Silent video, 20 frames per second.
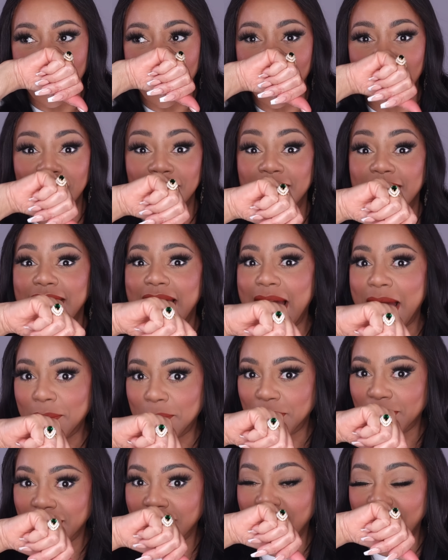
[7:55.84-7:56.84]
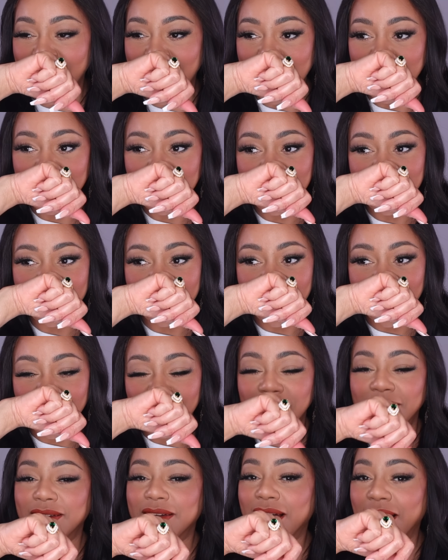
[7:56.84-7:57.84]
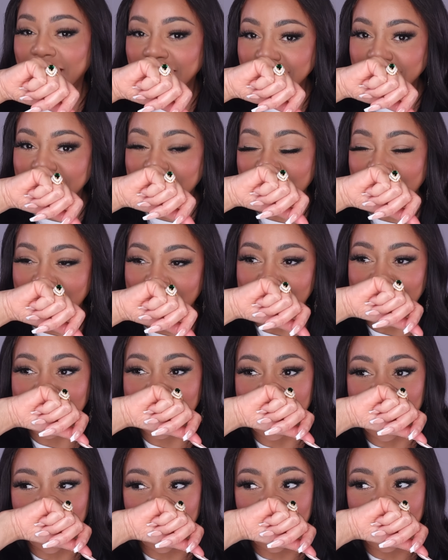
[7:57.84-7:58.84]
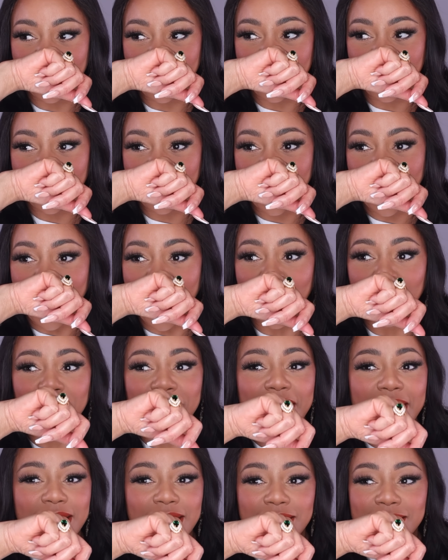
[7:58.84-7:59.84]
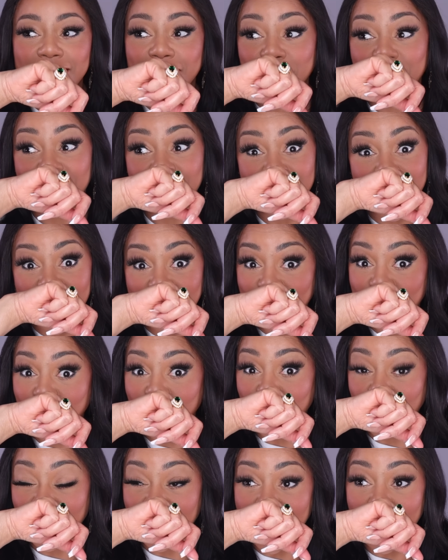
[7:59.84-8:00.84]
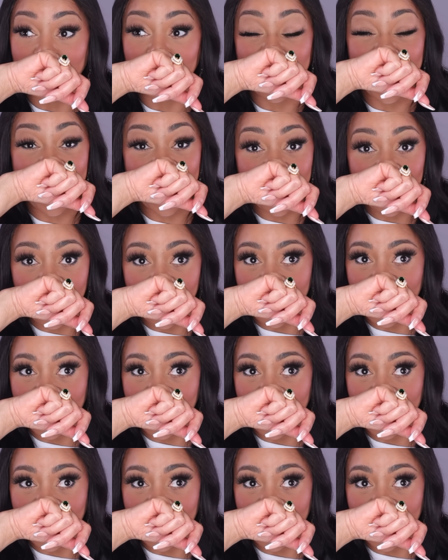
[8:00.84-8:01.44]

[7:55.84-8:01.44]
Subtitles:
on the apricot, the cotton candy. I'm getting some sandalwood. I'm getting the